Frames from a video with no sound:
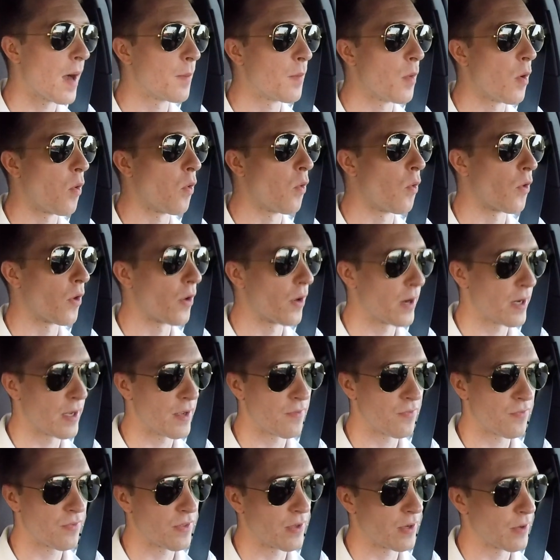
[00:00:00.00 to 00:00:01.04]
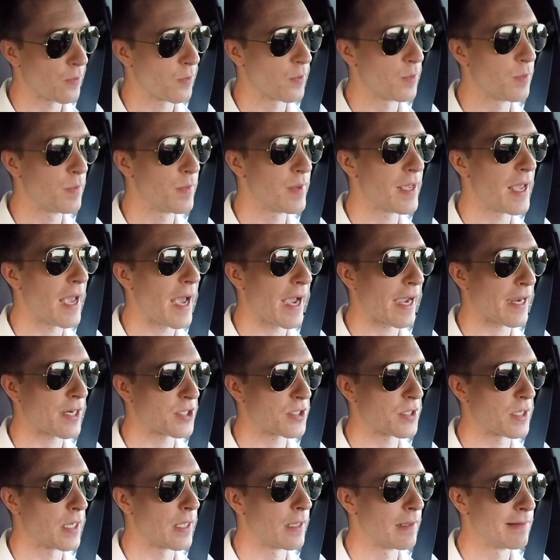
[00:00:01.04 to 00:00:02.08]
Or if there would be
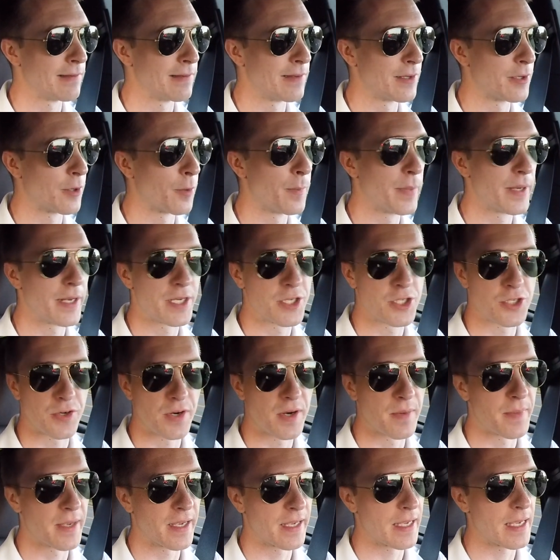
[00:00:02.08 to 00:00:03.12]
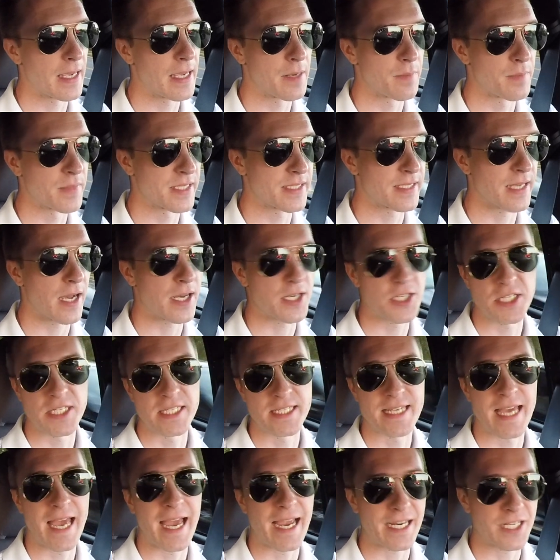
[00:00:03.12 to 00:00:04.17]
actually a little bit of trimming and massaging
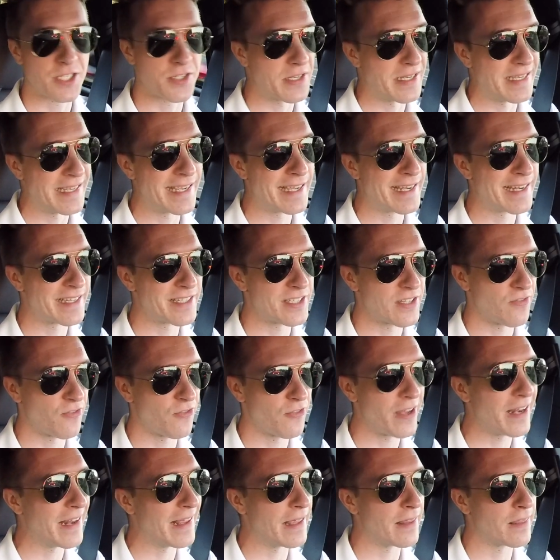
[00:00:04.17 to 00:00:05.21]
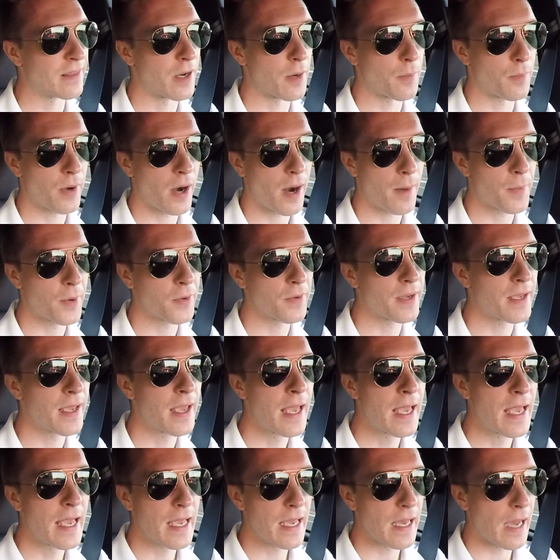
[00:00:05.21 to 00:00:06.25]
to actually get it to fit in there properly.
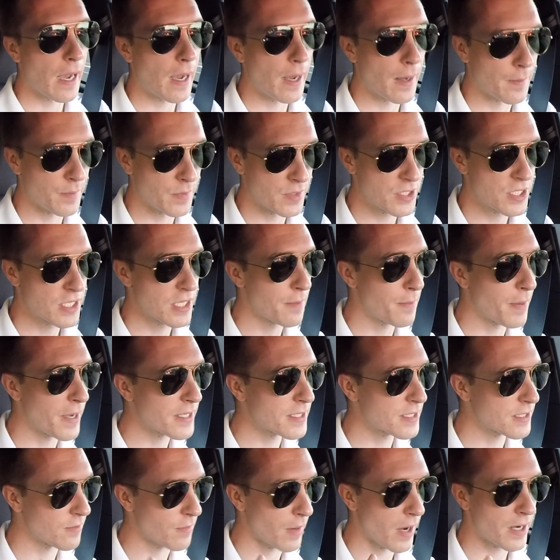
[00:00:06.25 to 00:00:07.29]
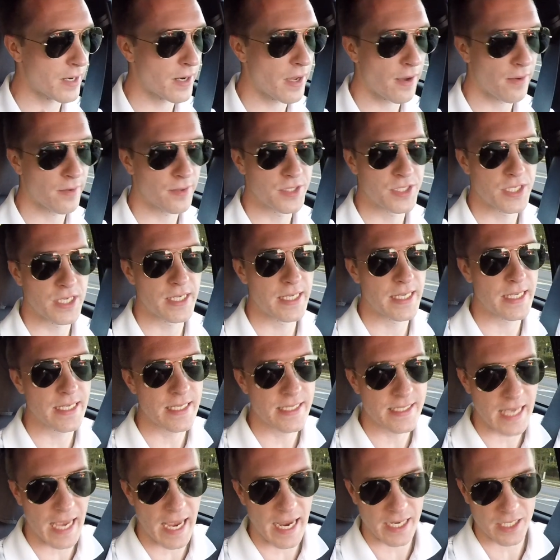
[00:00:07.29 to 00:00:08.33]
To the best of my knowledge, it
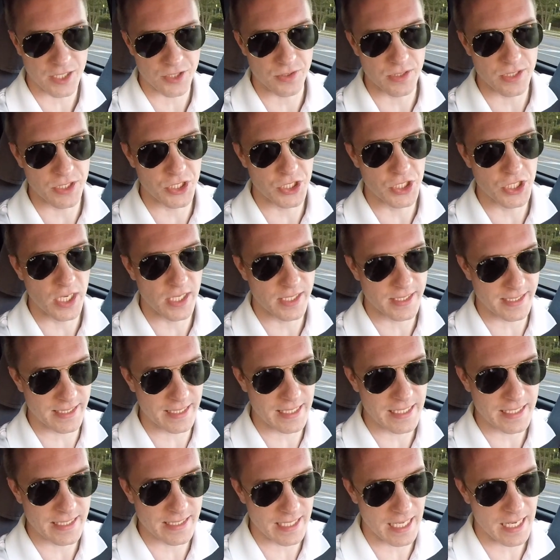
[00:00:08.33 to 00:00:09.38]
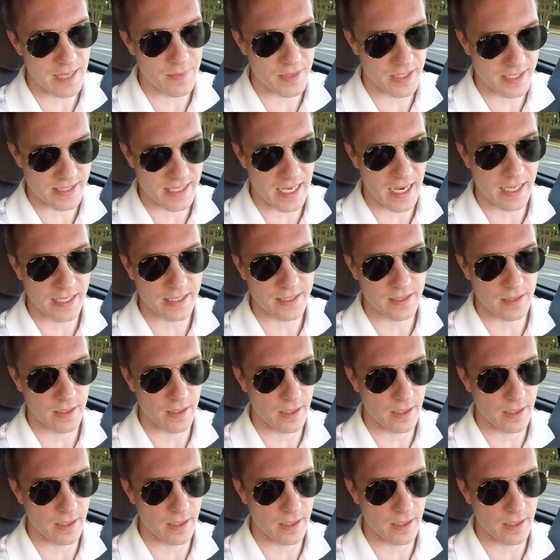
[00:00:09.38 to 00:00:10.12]
is actually just the same exact